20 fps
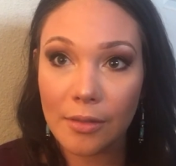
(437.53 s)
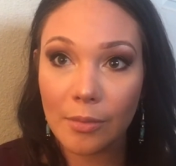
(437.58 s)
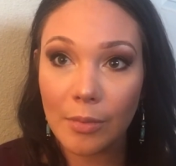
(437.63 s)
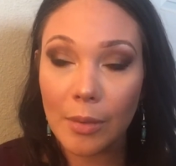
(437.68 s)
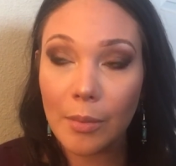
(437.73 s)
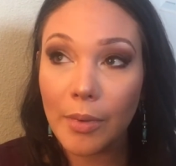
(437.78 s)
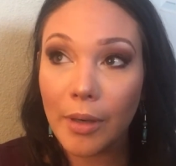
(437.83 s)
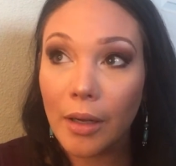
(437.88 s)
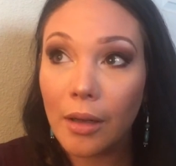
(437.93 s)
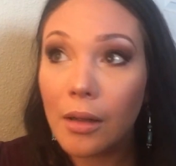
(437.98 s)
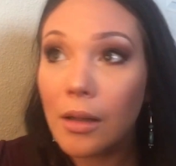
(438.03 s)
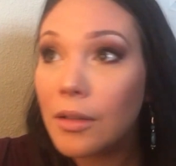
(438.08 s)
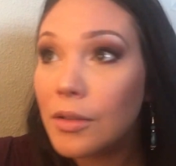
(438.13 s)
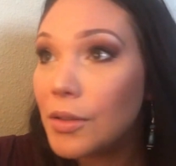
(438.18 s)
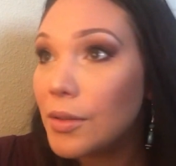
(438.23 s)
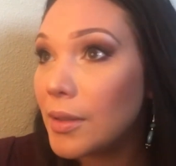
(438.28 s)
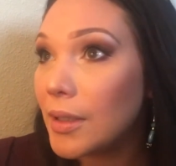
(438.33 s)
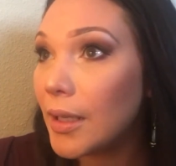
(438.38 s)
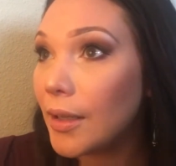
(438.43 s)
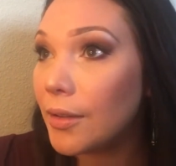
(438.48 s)
of my brow, I'll
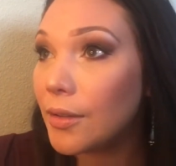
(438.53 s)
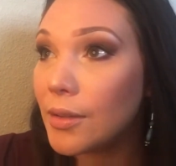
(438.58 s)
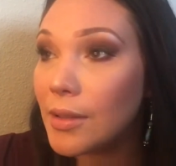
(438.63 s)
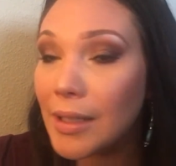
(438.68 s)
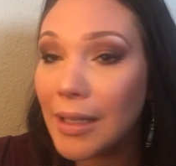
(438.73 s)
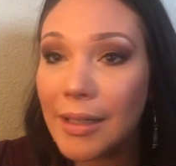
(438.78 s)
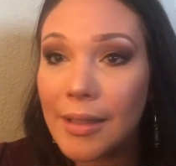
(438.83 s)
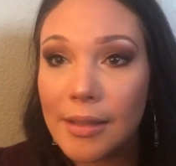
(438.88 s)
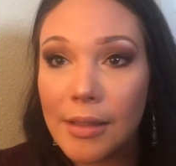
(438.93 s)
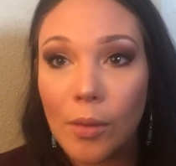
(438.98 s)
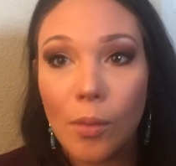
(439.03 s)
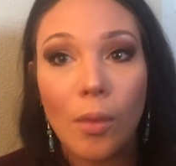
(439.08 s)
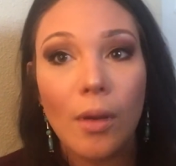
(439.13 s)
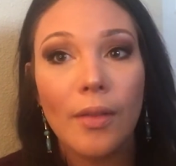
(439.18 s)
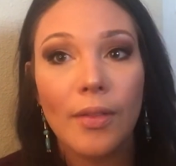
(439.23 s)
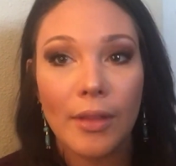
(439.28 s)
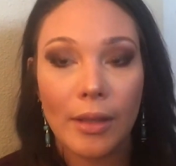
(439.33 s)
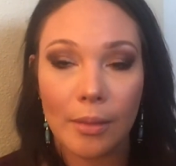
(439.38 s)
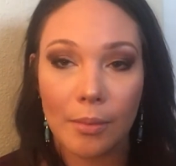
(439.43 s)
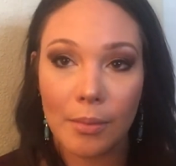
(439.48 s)
do the other side, because I don't
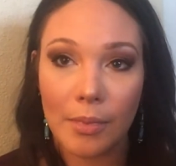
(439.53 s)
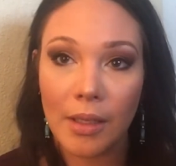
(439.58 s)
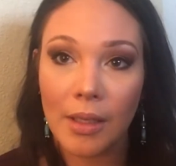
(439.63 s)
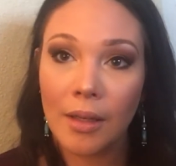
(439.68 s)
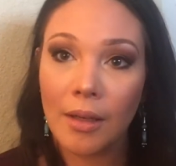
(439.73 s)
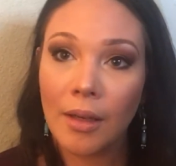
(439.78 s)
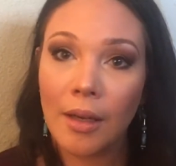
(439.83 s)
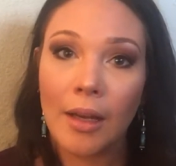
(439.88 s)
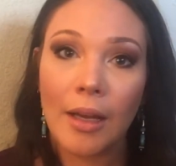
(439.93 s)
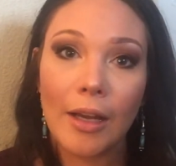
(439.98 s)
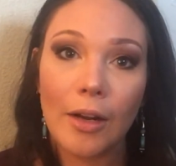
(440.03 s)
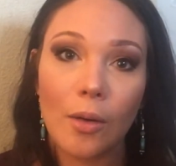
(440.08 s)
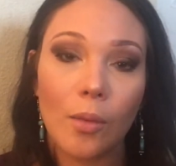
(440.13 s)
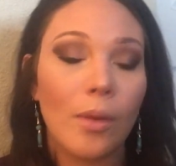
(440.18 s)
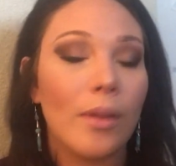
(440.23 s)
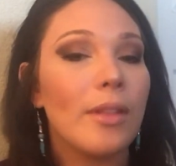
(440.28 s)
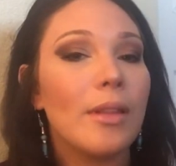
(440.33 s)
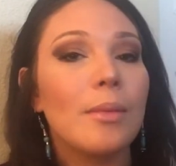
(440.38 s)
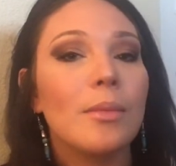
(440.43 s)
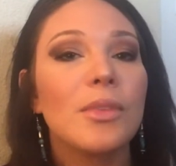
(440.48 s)
want
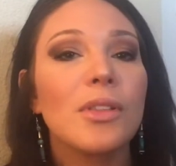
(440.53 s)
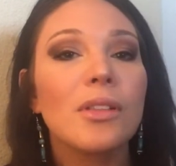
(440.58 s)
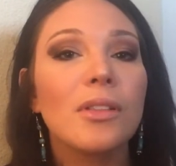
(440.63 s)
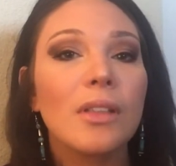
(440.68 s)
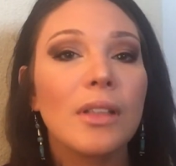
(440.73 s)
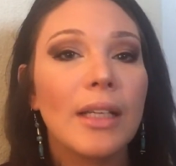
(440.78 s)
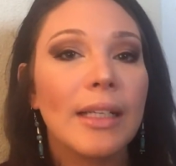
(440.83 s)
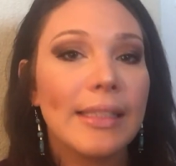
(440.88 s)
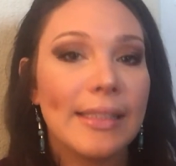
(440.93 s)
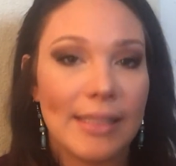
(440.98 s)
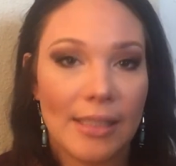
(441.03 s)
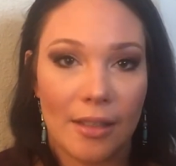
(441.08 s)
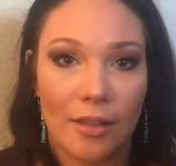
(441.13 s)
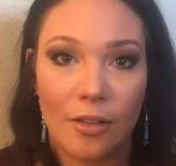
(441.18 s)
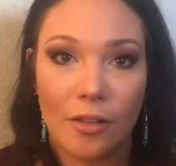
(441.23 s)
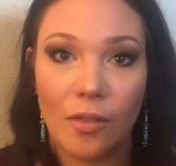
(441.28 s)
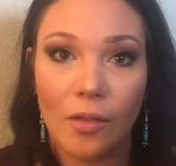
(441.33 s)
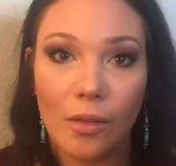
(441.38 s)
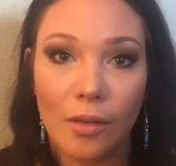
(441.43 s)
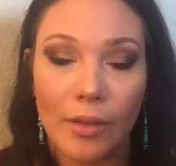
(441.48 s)
them to look
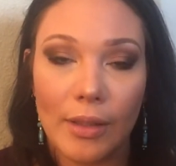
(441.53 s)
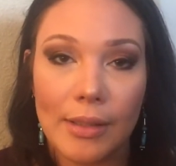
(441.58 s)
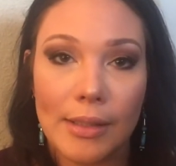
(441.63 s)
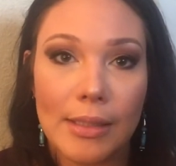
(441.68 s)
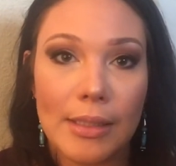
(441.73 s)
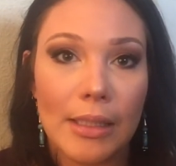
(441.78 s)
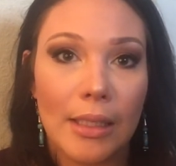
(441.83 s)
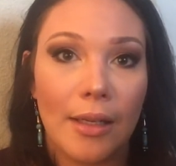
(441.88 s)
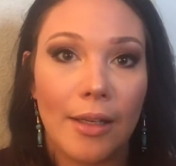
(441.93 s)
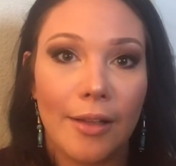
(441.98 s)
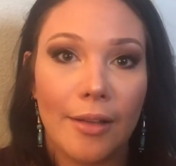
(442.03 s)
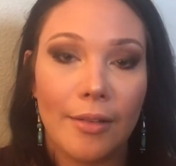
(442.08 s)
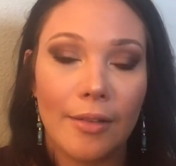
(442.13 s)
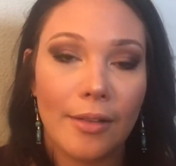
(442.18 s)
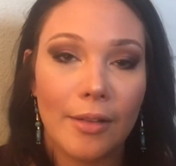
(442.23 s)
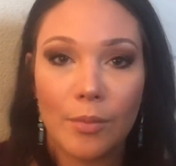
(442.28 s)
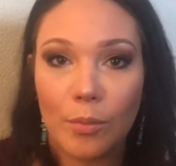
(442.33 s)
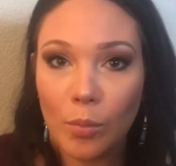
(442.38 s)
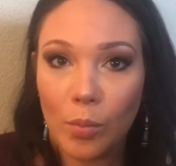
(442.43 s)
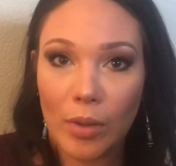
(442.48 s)
identical. That's not
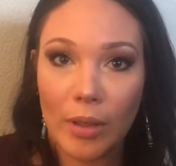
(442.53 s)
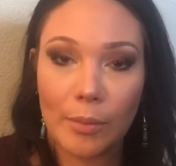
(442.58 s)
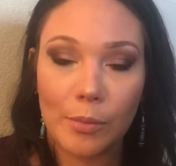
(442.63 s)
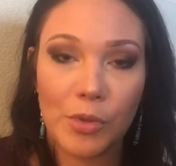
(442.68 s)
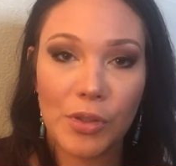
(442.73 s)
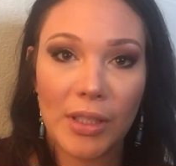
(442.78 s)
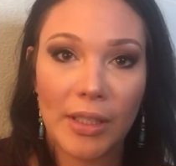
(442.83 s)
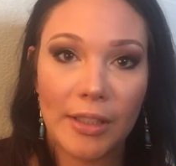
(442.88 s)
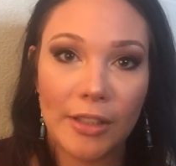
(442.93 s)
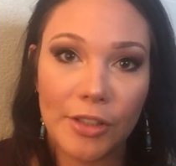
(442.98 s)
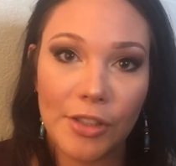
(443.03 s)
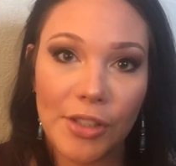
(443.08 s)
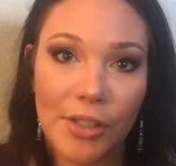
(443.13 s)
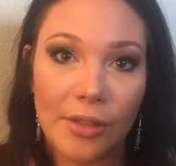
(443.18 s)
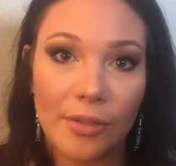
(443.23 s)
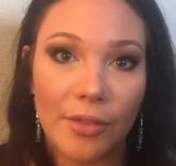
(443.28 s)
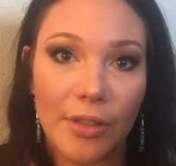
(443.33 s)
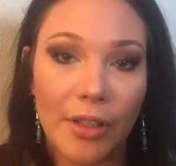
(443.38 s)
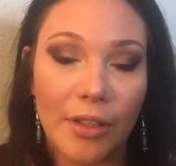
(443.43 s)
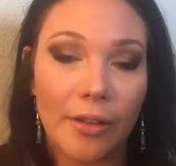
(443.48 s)
what I'm trying to
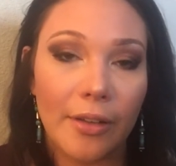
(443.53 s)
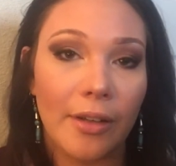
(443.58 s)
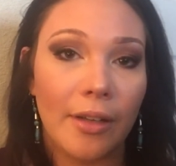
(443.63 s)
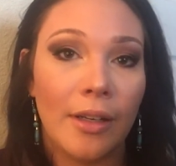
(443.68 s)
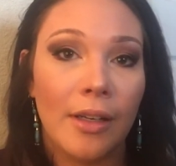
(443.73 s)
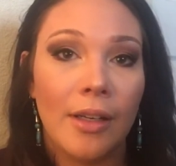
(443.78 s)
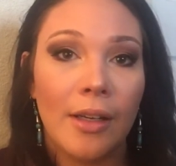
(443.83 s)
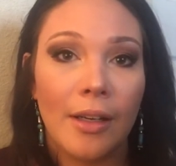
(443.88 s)
achieve here.